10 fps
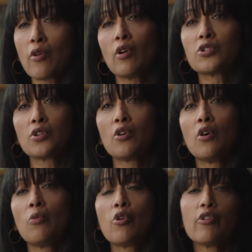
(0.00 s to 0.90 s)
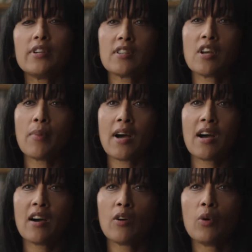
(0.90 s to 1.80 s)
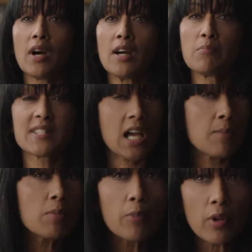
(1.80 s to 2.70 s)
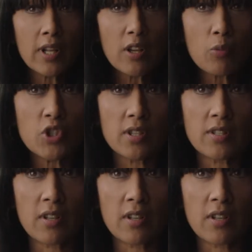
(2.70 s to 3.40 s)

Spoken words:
also worried about cyberbullying, which is